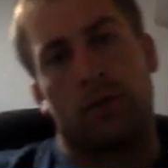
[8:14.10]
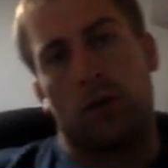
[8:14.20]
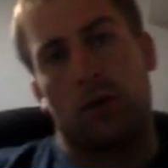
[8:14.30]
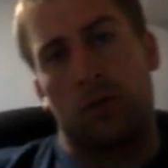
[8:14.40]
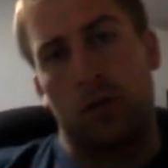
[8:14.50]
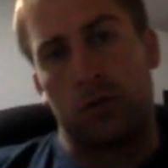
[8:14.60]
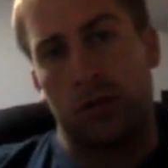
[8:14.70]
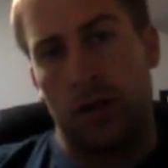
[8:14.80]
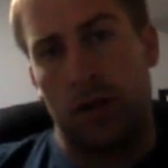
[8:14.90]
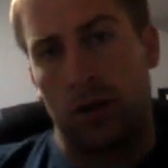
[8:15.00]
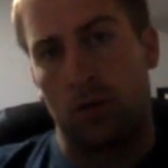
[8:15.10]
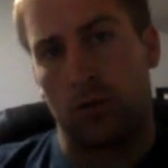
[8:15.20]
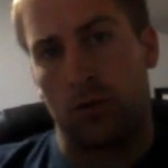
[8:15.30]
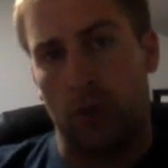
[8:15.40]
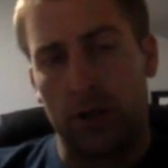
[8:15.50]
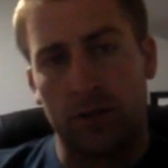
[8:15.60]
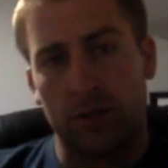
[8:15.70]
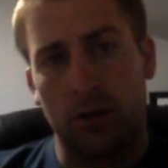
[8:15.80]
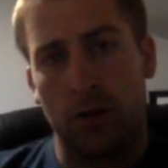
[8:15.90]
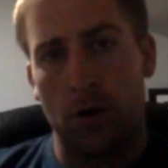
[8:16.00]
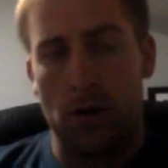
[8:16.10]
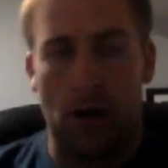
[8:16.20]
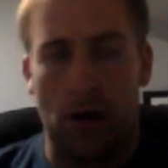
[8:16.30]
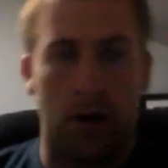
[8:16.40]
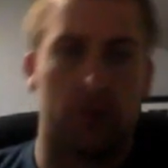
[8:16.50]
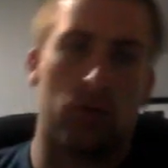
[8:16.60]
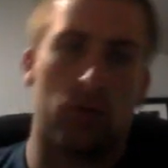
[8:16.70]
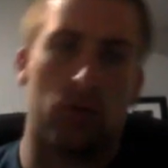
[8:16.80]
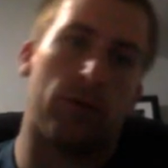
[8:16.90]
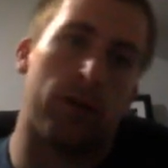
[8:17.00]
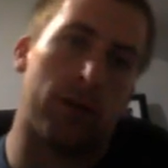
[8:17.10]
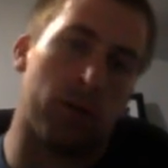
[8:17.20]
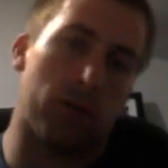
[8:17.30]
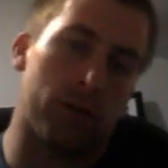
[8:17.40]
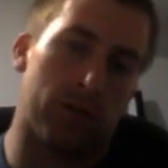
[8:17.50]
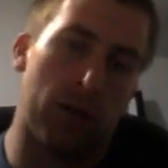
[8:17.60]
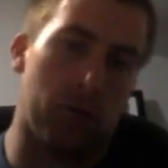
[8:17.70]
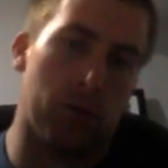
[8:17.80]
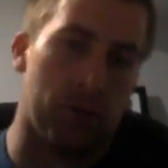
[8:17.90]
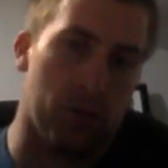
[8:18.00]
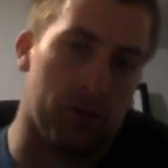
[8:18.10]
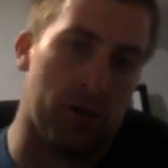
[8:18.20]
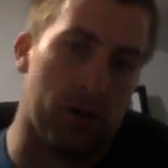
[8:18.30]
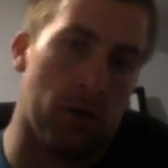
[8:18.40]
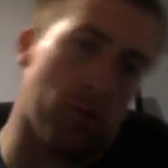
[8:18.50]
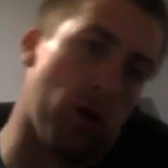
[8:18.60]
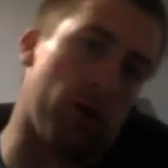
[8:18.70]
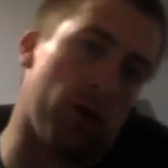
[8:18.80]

going to be able to take out the Registeel there, so Galvantula was able to scare them off.